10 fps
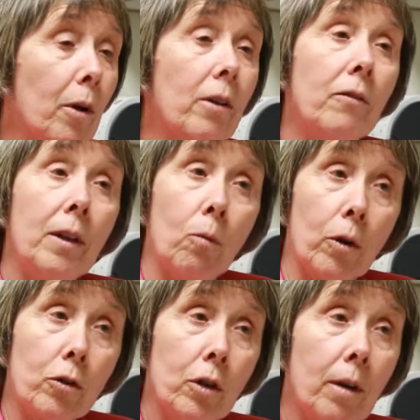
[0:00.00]
breastfeeding
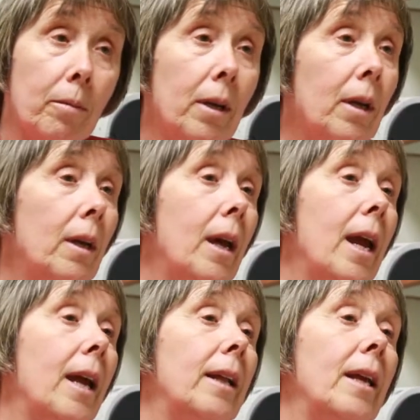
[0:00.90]
workshop
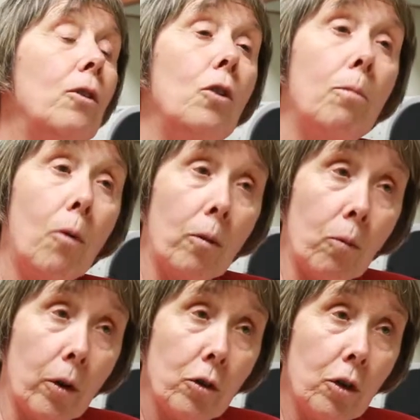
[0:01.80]
and a
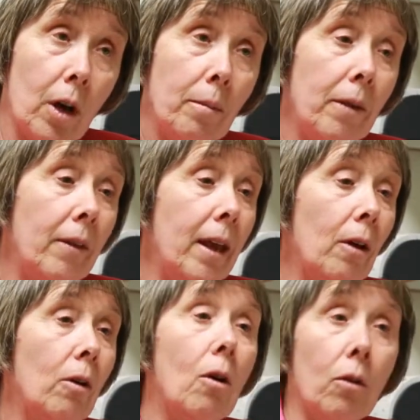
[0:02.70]
newborn workshop, and they
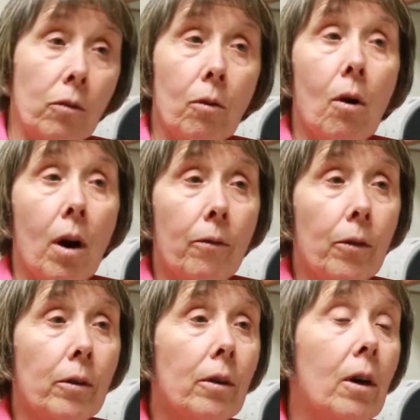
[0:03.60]
are also
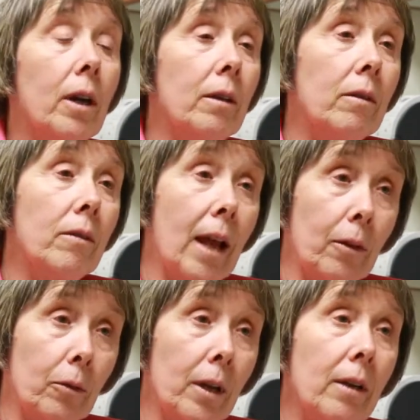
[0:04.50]
offered on
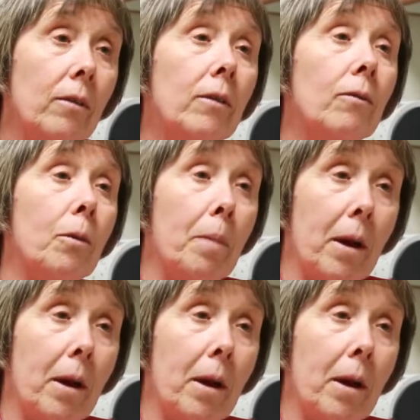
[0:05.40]
Saturdays for